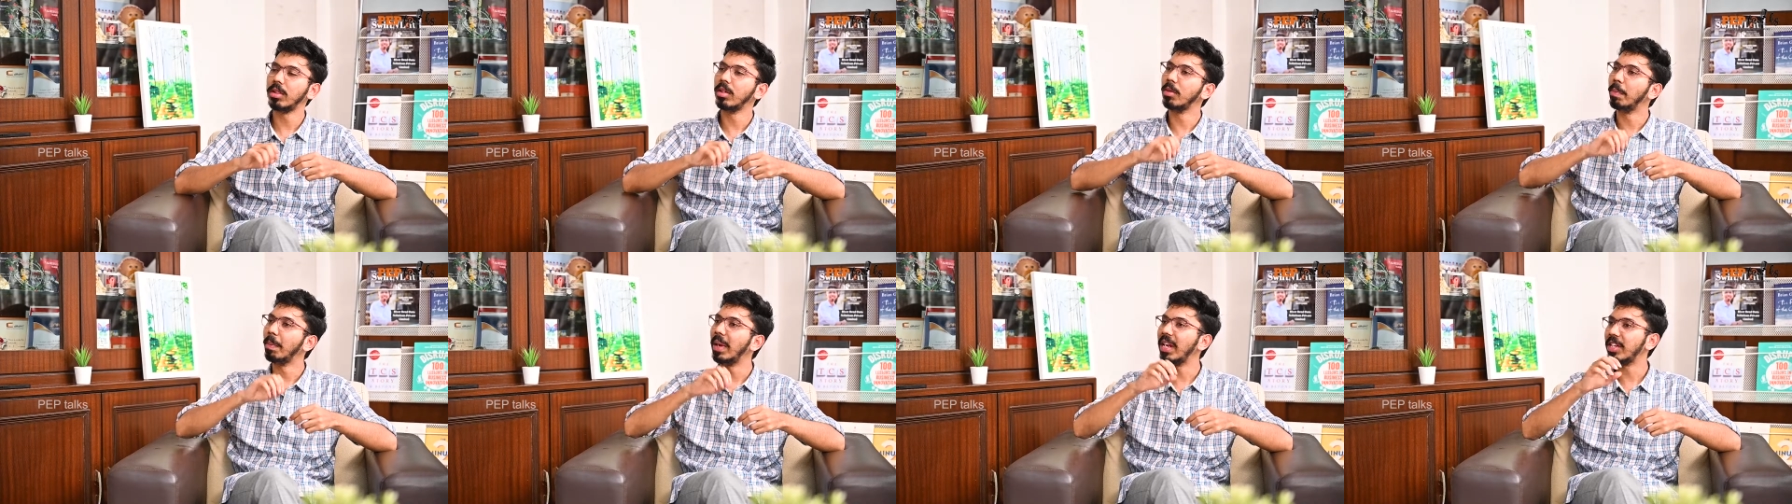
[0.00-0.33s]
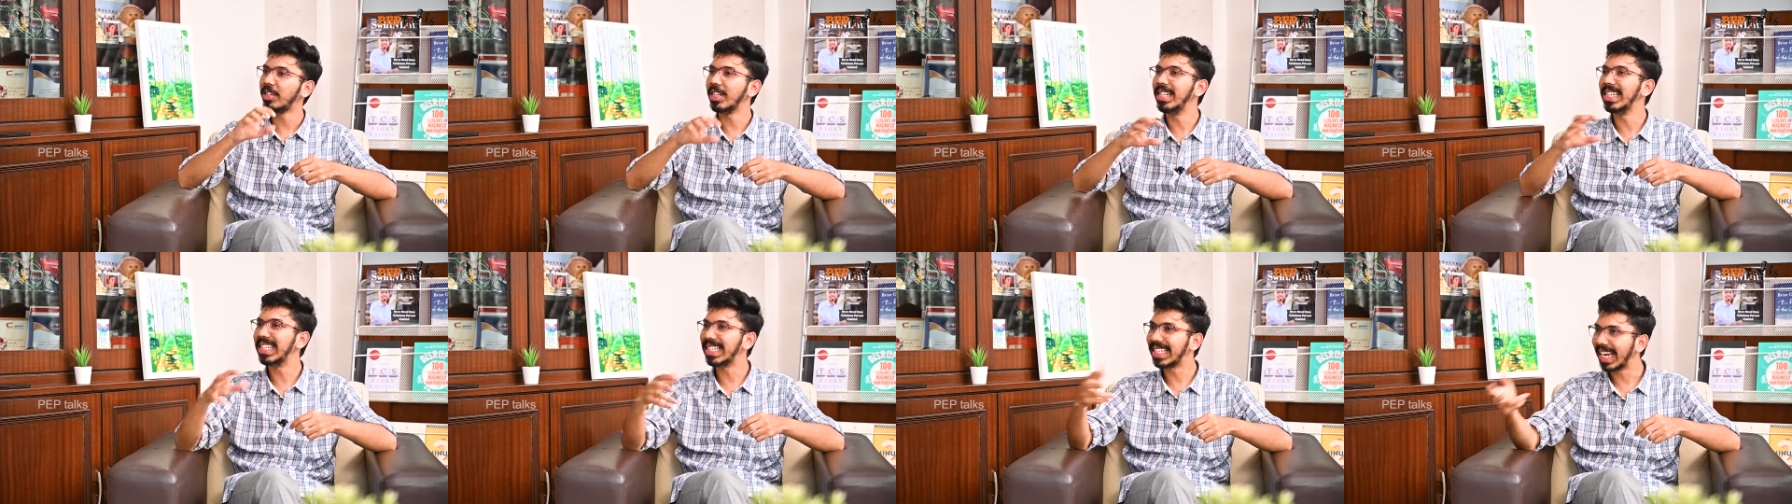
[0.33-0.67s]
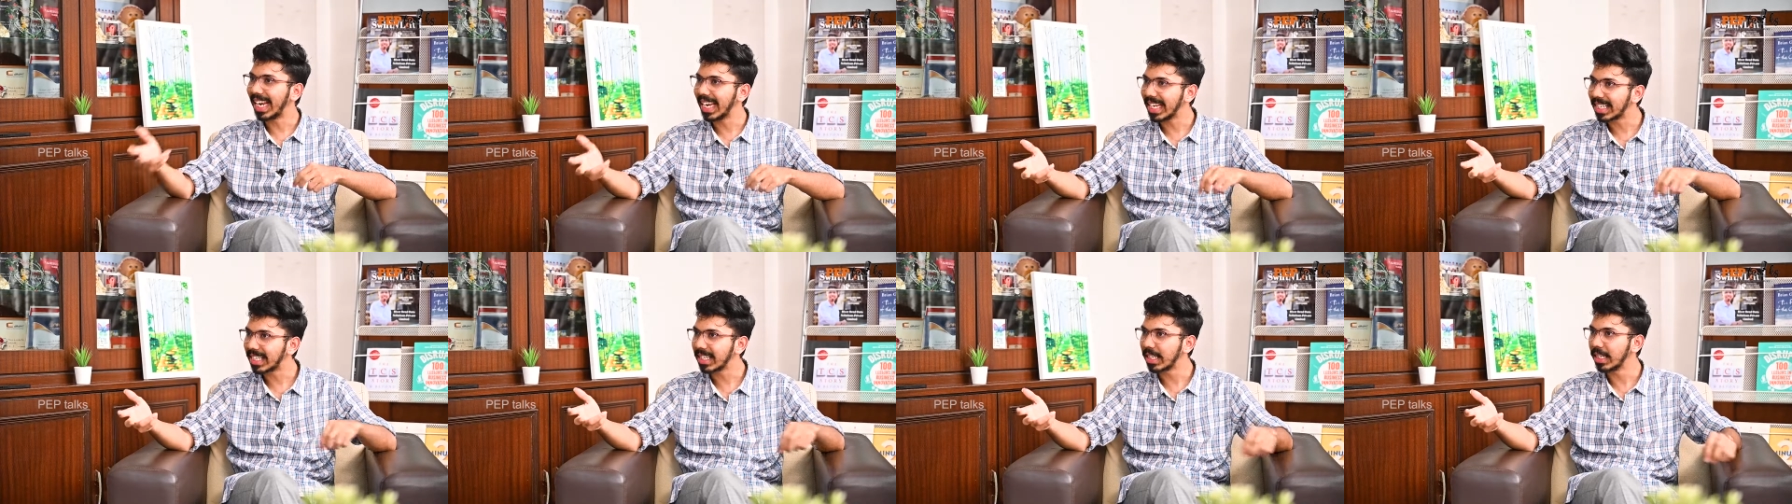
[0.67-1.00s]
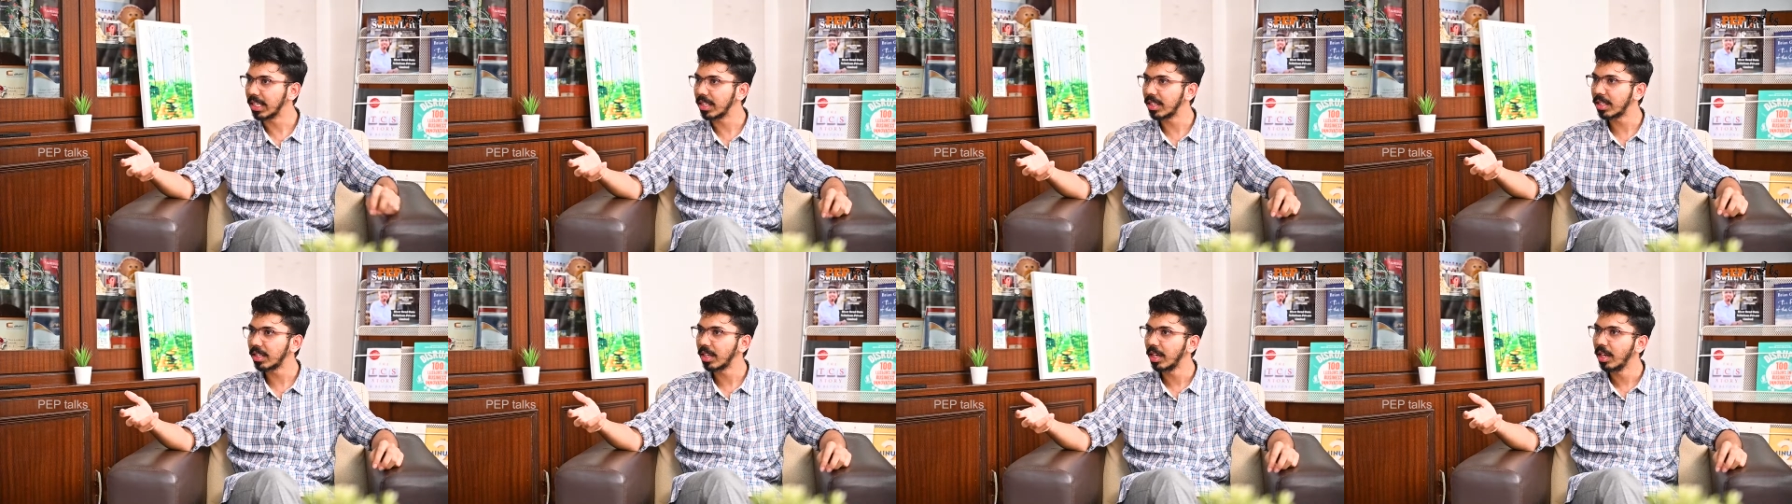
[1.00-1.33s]
the patient's case
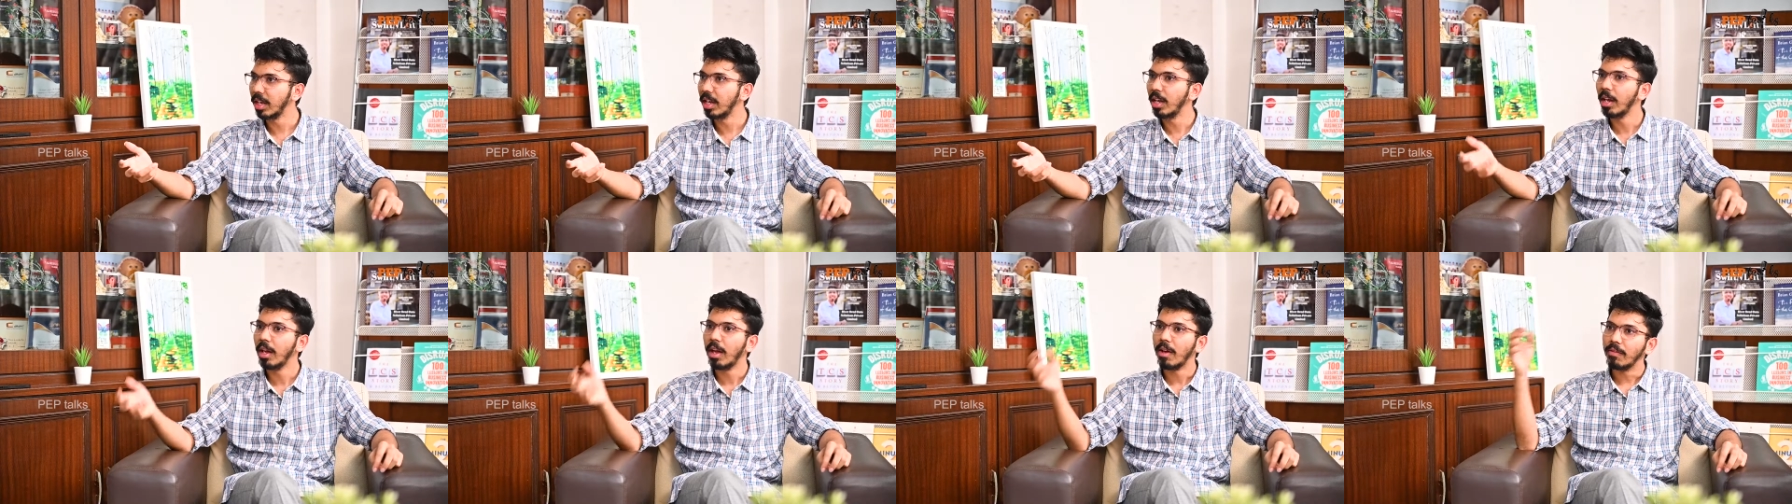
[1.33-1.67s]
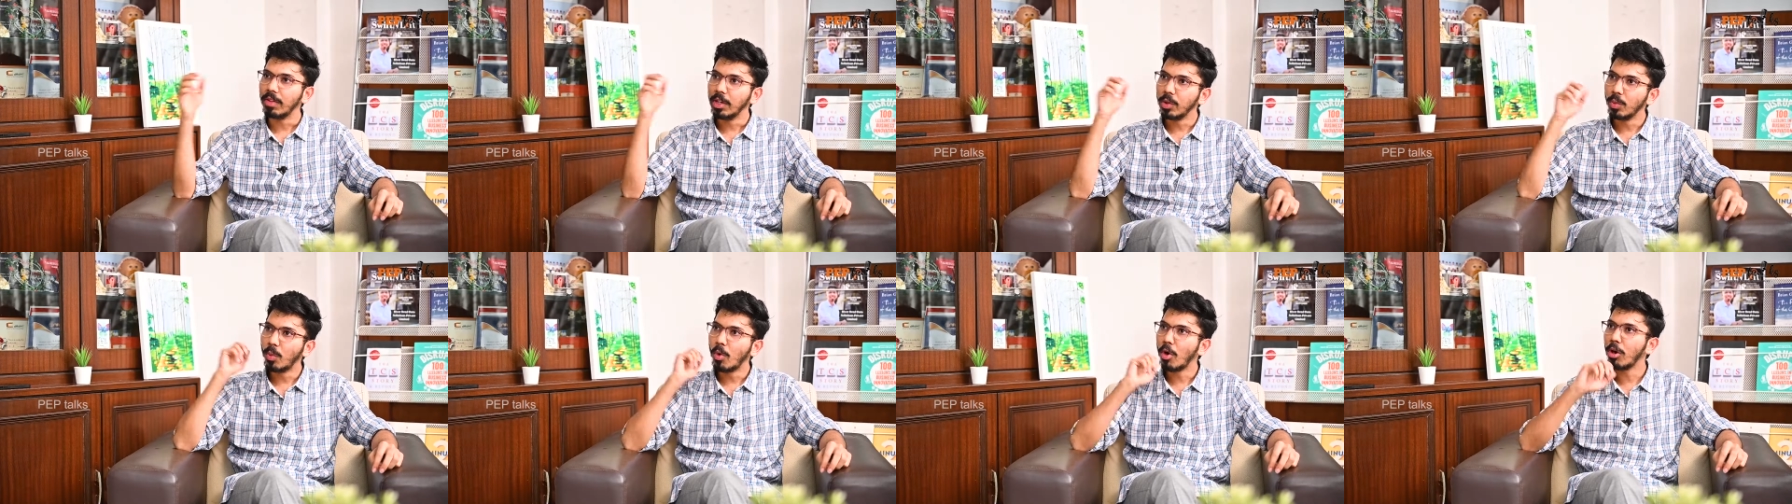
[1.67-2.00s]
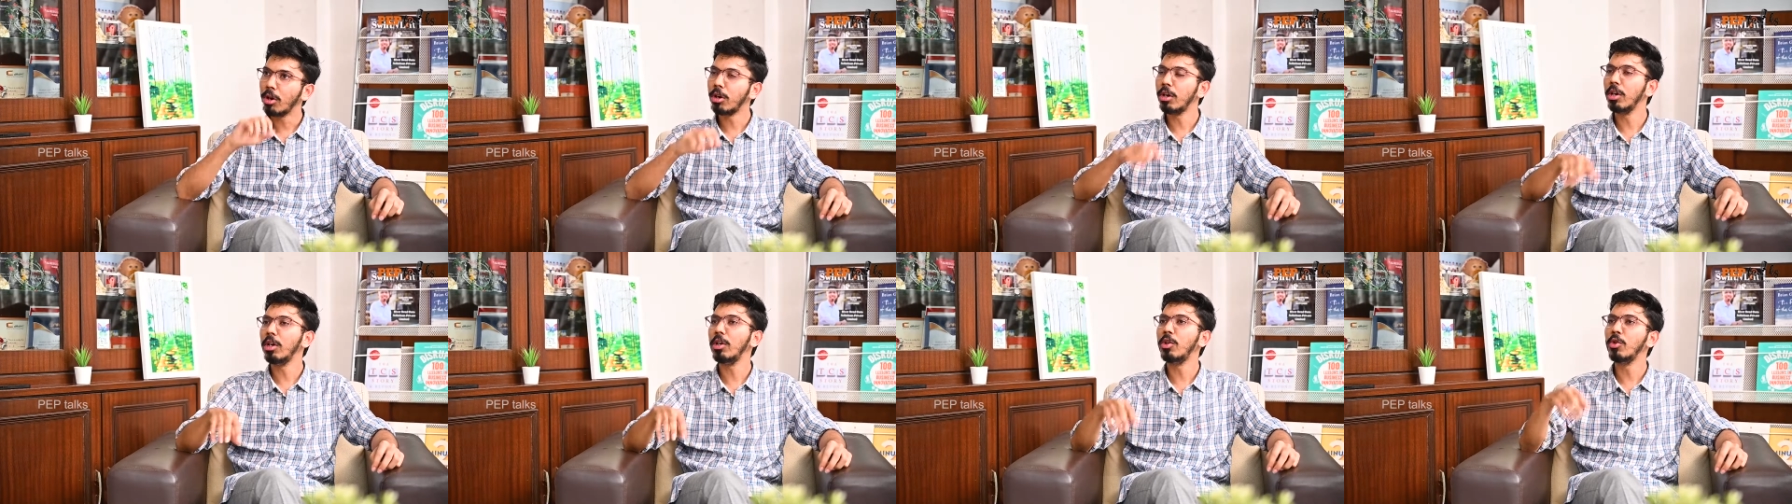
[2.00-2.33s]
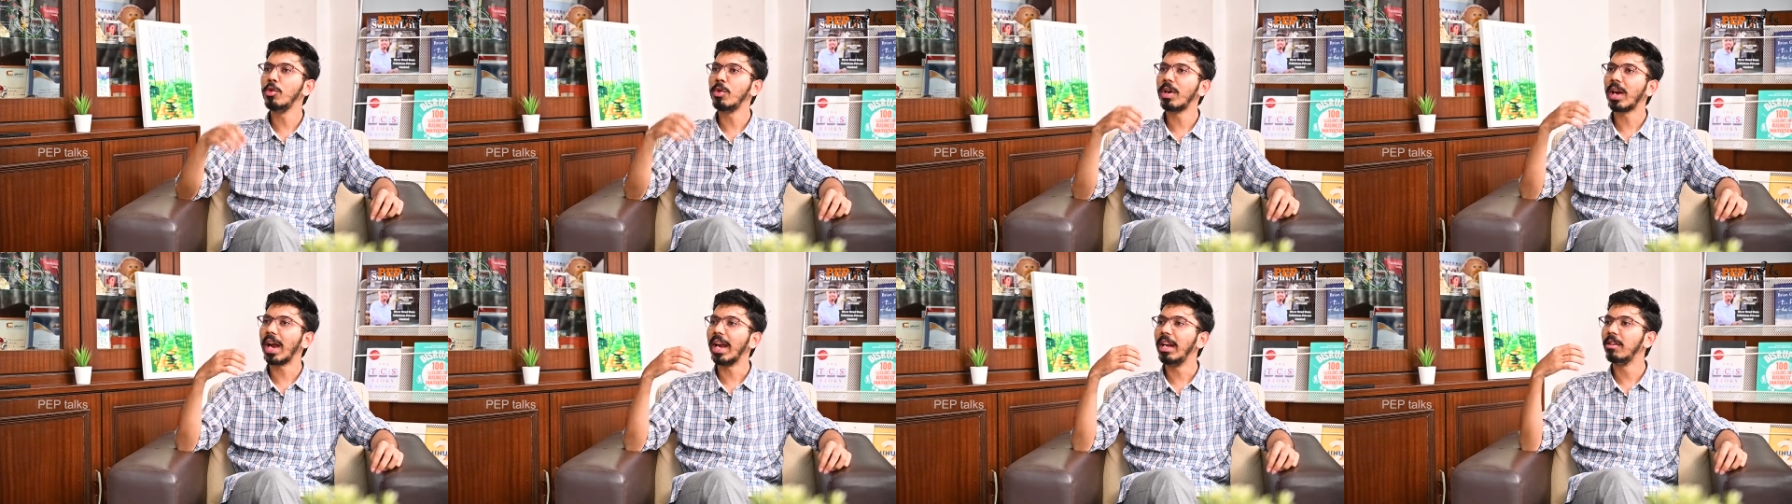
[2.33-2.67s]
is, we wanted
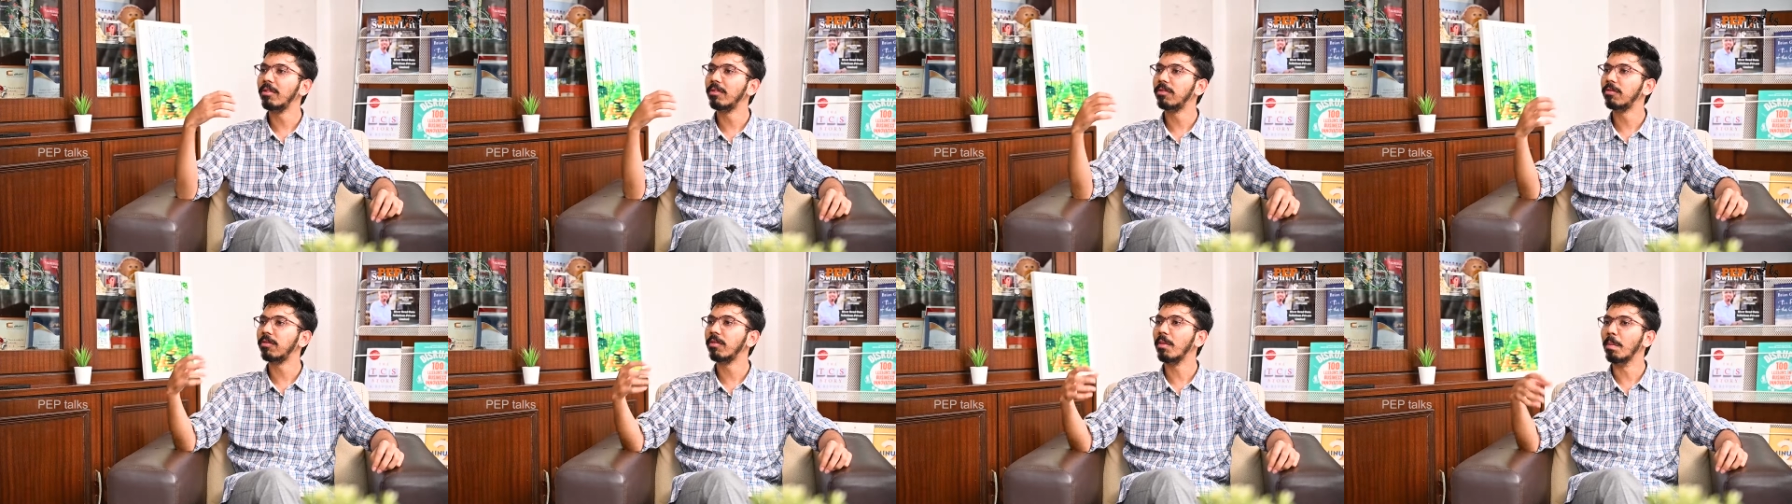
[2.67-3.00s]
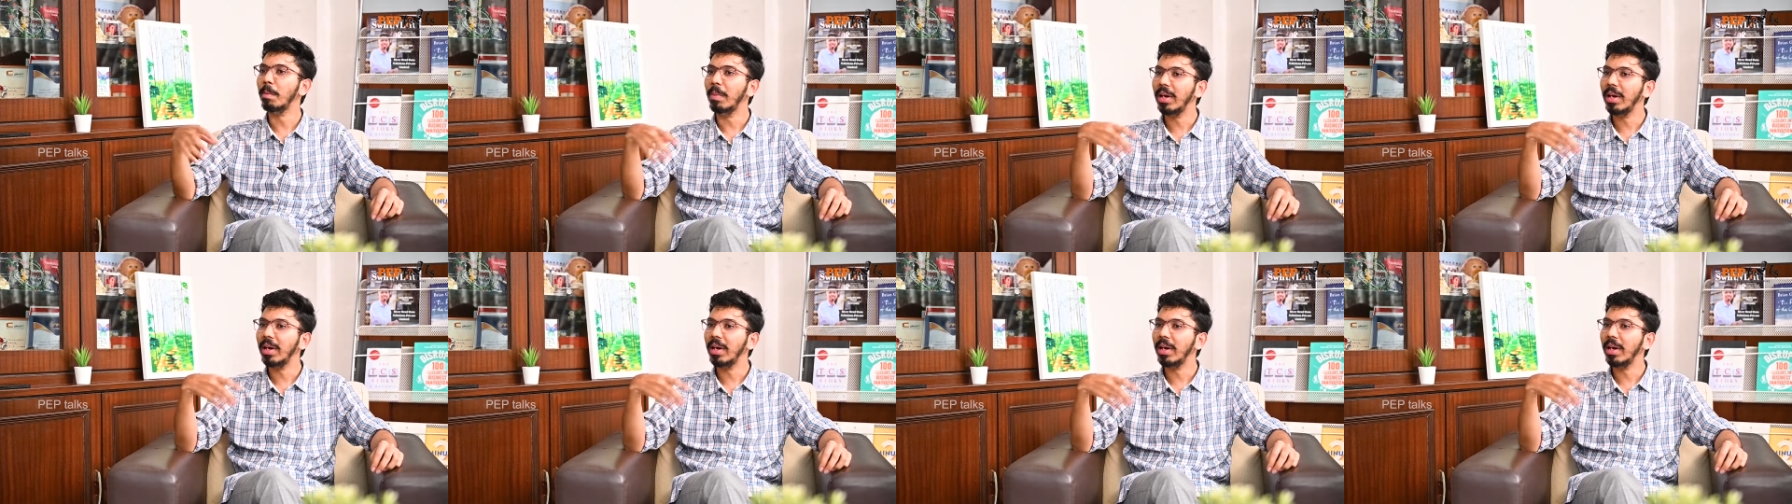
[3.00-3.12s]
to kind of